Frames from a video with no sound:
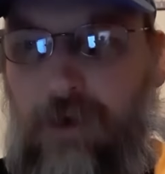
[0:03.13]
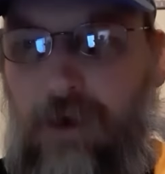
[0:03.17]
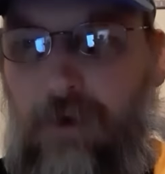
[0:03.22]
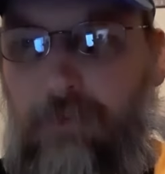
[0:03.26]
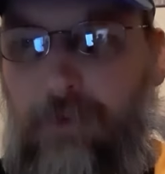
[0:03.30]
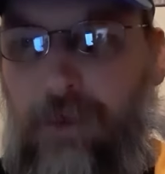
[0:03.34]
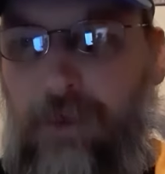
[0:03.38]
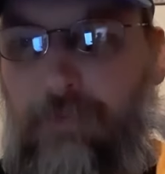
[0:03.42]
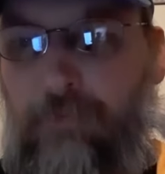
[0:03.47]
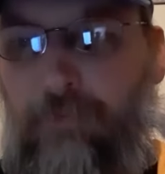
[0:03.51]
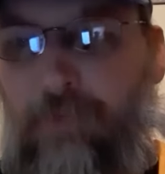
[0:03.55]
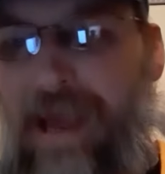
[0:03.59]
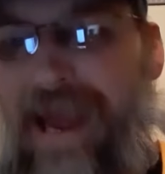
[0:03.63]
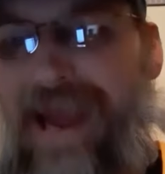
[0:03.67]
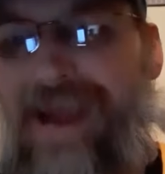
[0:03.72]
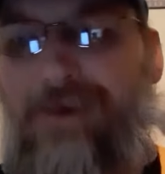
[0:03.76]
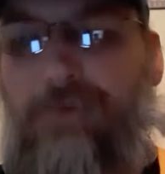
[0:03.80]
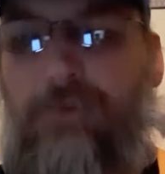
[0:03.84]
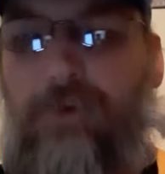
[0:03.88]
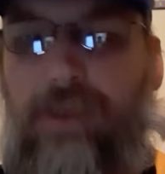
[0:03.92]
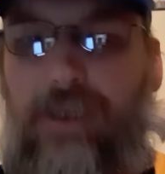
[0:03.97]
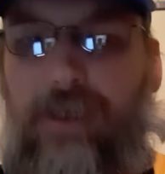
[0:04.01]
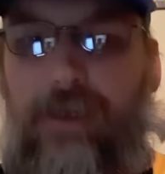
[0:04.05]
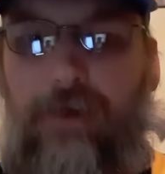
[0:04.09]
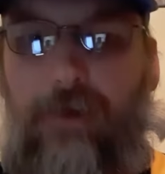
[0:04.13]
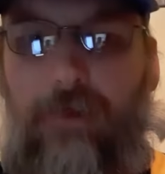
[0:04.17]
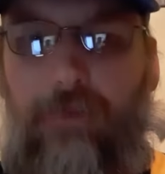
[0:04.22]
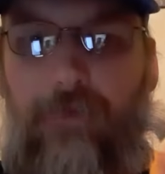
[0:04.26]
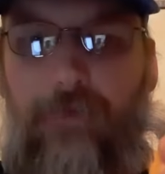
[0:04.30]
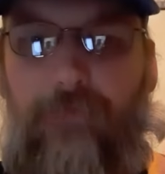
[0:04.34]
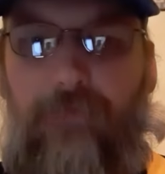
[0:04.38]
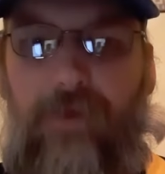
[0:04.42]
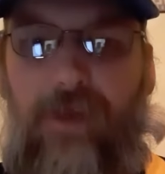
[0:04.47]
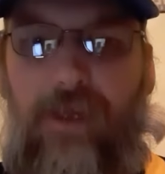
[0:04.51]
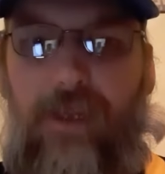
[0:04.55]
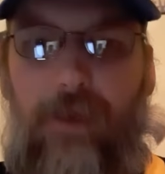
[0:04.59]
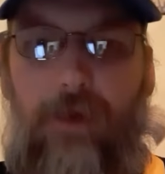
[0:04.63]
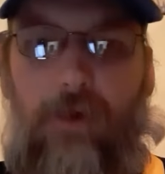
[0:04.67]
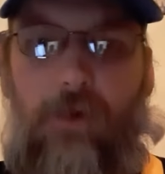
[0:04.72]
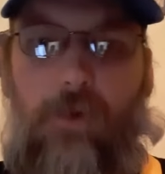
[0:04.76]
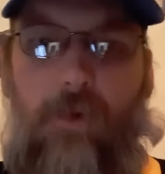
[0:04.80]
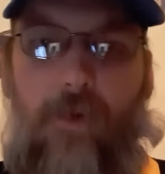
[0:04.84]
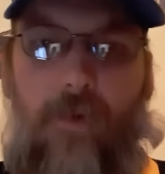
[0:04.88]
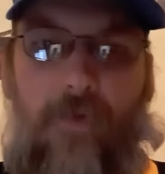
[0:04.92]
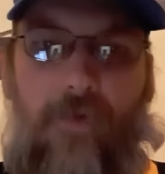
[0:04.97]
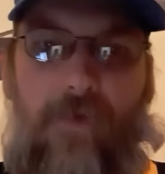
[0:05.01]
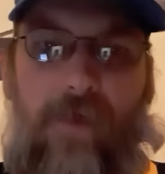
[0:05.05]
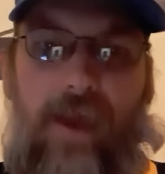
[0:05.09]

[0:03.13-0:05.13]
coming back with another video,